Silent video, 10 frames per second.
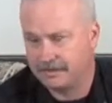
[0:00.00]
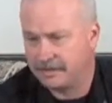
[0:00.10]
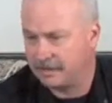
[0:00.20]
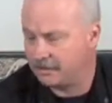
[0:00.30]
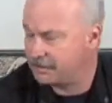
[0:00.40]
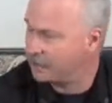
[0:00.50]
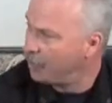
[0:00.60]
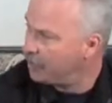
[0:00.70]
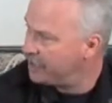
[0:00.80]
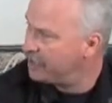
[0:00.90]
are
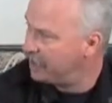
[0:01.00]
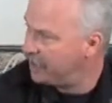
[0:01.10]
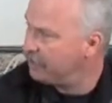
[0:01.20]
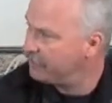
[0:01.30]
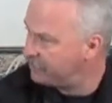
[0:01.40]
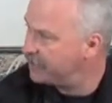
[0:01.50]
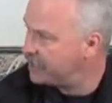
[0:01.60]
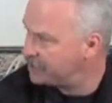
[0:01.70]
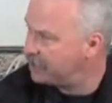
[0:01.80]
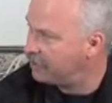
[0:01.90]
stored in that area from
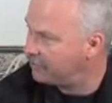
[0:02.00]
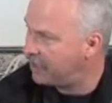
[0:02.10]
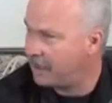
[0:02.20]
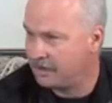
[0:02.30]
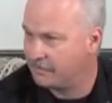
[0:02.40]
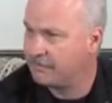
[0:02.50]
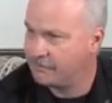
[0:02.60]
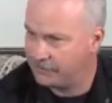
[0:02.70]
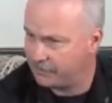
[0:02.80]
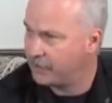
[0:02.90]
catching on fire
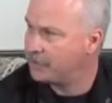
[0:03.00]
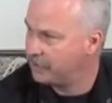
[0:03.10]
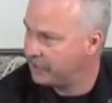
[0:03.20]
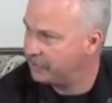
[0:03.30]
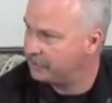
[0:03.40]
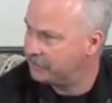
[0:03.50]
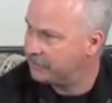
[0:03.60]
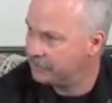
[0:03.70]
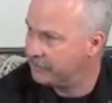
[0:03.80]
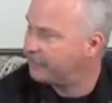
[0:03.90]
and furthering
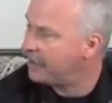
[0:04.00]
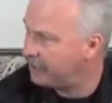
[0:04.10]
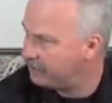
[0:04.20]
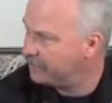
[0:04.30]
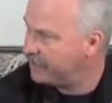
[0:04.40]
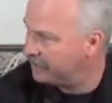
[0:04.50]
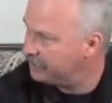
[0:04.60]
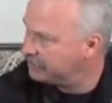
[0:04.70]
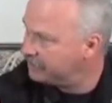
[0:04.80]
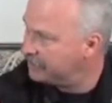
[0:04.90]
the fire
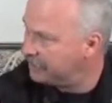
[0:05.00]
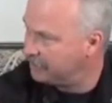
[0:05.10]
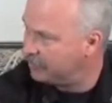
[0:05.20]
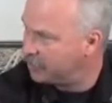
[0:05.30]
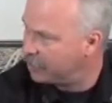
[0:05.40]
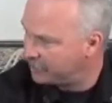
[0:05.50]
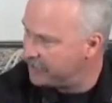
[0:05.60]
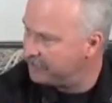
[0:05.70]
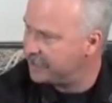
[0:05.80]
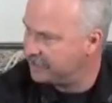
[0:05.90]
event. And we want to
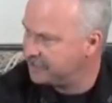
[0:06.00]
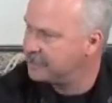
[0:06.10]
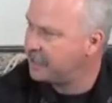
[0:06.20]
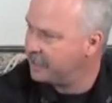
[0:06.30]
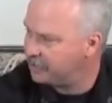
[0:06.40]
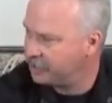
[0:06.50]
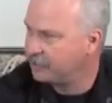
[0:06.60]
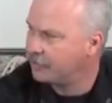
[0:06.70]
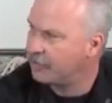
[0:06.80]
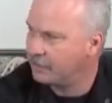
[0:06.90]
keep that contained and
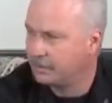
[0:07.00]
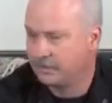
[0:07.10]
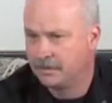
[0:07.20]
controlled.